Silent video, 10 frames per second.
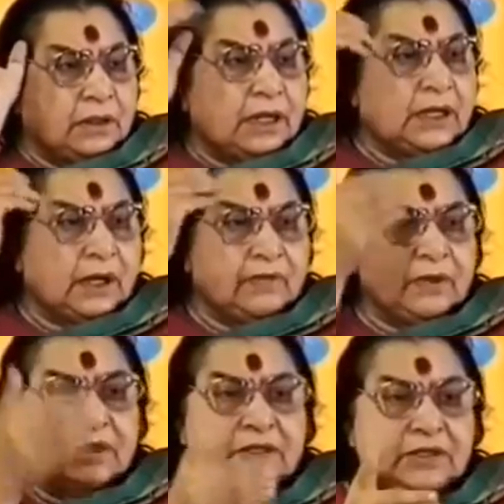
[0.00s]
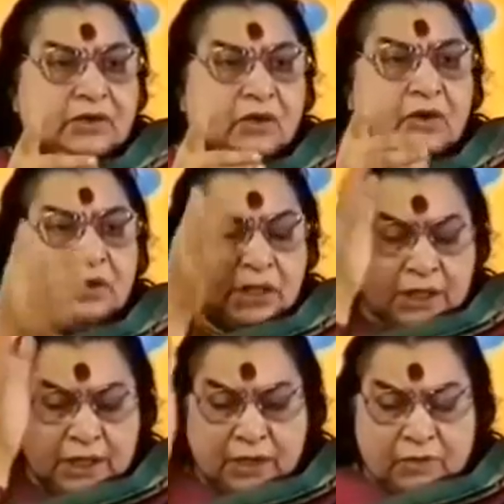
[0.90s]
That I have done this wrong
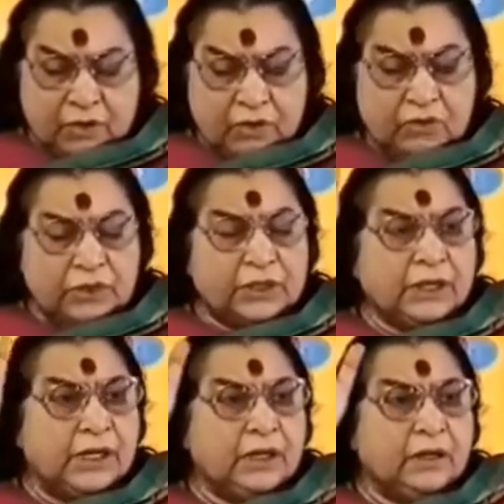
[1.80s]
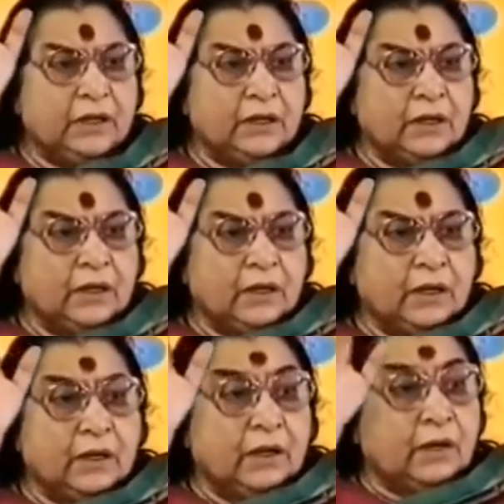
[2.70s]
and I will not do it again.
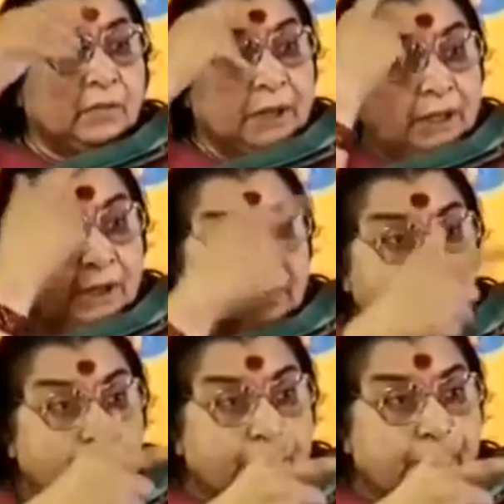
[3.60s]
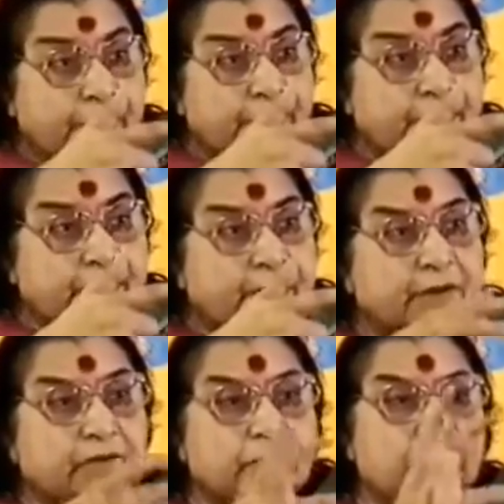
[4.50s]
But if you feel guilty,
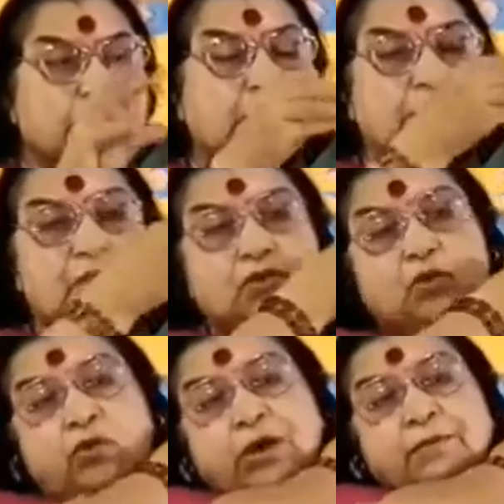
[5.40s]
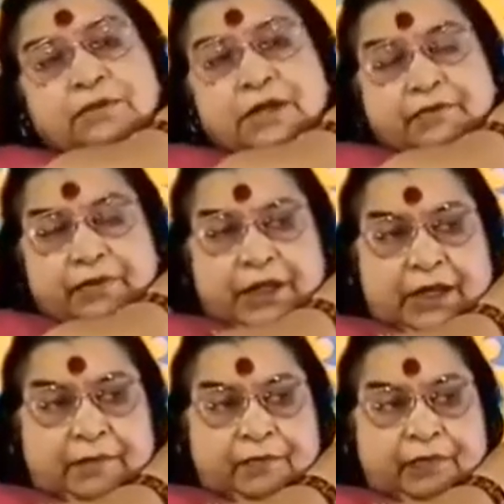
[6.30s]
then you see it's like a stored up stuff
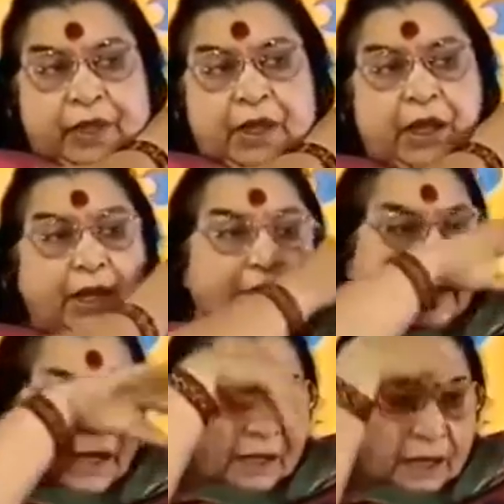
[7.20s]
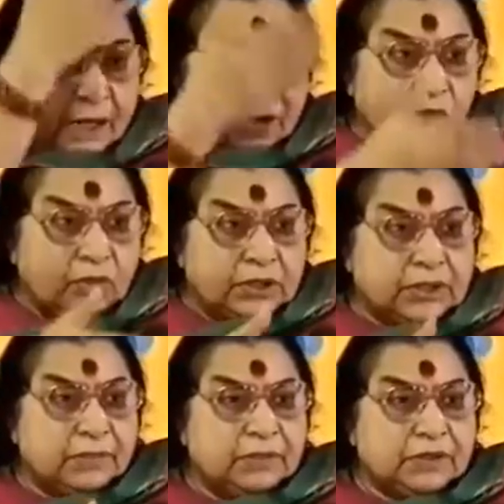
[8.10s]
there. And then again you do the
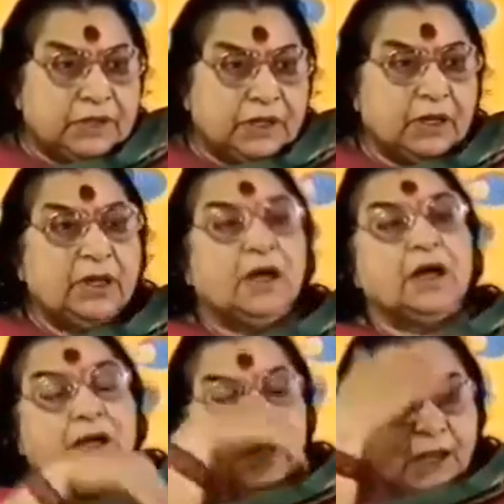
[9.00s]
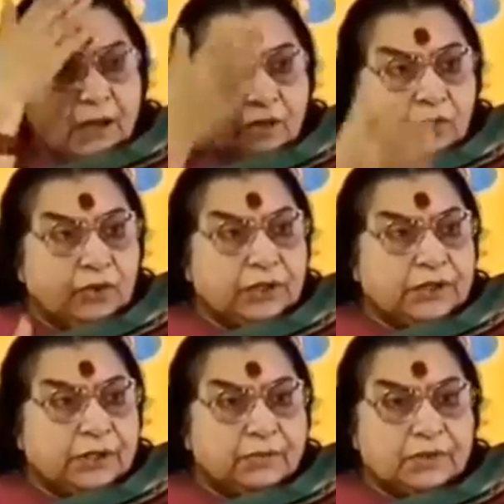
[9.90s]
same mistake. Again you do the
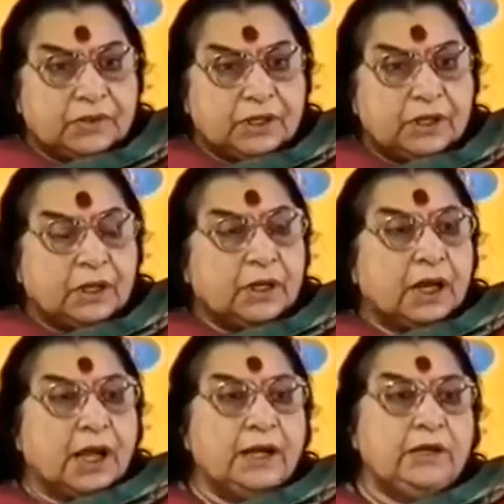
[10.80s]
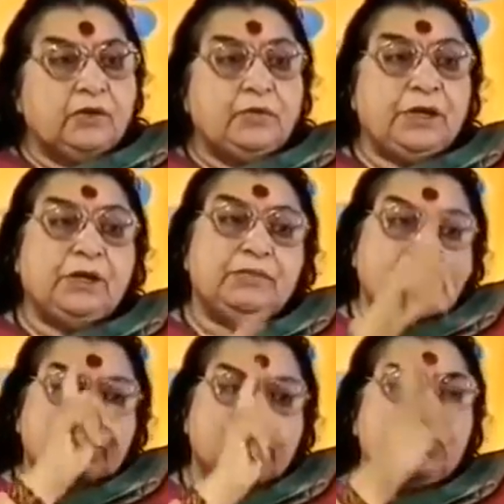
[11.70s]
same mistake. And you become
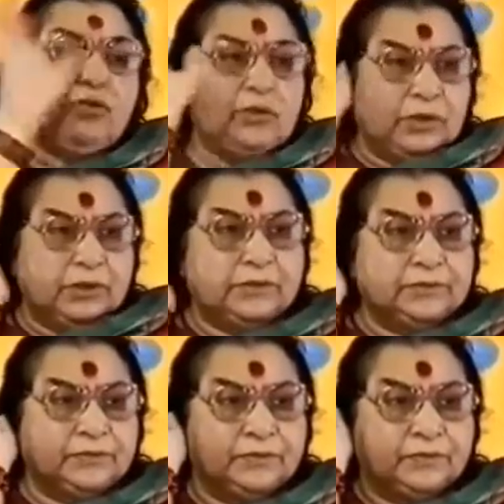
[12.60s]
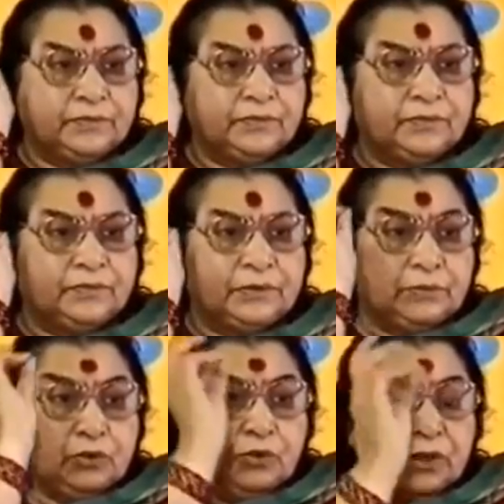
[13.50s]
immune.
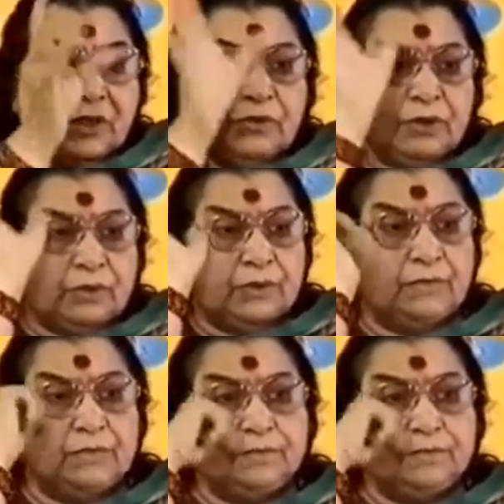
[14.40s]
Immunity you develop.